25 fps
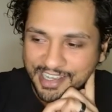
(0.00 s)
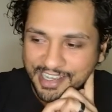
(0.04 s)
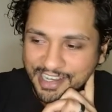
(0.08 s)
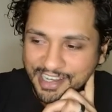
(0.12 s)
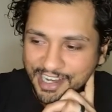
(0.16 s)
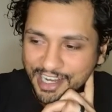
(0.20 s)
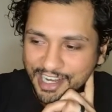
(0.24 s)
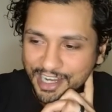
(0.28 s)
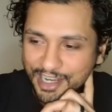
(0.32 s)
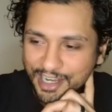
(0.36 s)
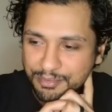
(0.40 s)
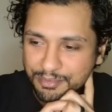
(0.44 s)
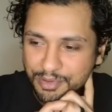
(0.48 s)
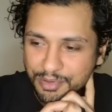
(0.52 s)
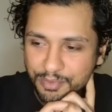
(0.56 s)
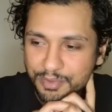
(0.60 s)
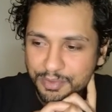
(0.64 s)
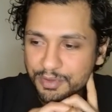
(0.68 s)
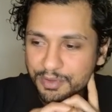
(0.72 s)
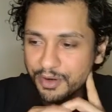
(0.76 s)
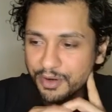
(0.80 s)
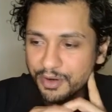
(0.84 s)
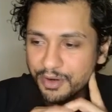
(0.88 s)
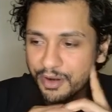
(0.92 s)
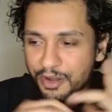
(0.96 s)
But we
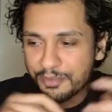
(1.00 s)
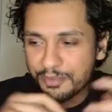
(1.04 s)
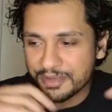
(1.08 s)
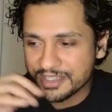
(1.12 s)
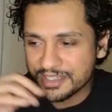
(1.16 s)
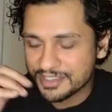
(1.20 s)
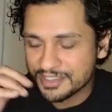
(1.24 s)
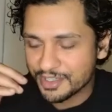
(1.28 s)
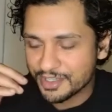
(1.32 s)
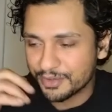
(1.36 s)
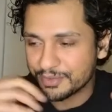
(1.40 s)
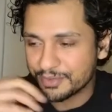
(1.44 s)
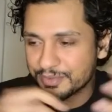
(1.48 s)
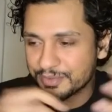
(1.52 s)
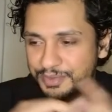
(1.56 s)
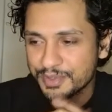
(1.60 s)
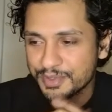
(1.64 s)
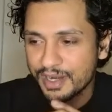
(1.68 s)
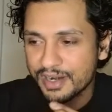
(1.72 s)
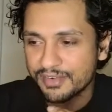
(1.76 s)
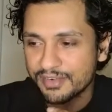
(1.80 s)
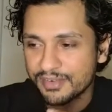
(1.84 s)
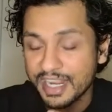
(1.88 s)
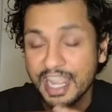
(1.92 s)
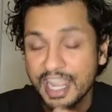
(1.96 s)
were homies, so it was
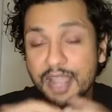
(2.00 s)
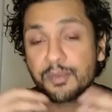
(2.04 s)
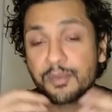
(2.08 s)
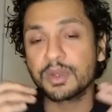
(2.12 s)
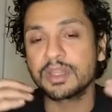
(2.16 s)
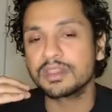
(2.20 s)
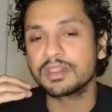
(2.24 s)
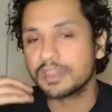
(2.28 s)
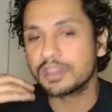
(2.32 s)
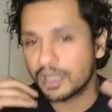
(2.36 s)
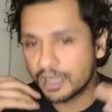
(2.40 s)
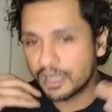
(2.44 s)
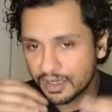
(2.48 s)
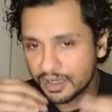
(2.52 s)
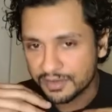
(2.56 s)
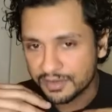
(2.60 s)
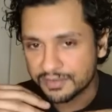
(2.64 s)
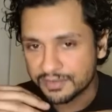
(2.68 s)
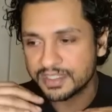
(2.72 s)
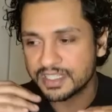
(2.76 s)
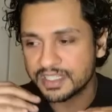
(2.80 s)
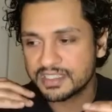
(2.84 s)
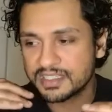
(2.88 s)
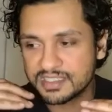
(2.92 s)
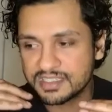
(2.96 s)
whatever. And we loved
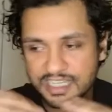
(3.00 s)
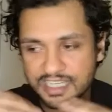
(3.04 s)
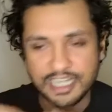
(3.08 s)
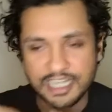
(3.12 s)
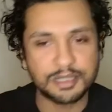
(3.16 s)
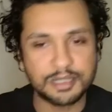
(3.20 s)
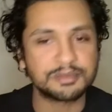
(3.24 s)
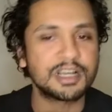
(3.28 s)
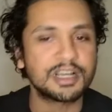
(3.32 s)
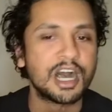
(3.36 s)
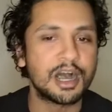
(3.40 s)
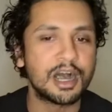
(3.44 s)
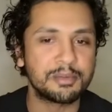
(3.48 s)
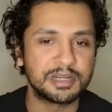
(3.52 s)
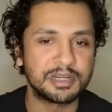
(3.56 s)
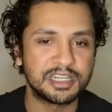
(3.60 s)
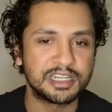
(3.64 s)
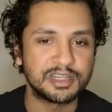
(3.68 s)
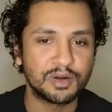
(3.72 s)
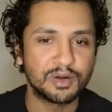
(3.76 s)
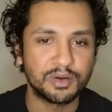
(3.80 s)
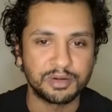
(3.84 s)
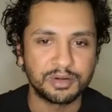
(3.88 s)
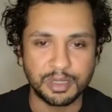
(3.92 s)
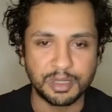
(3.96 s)
stand up comedy
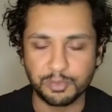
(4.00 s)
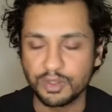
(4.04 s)
growing up.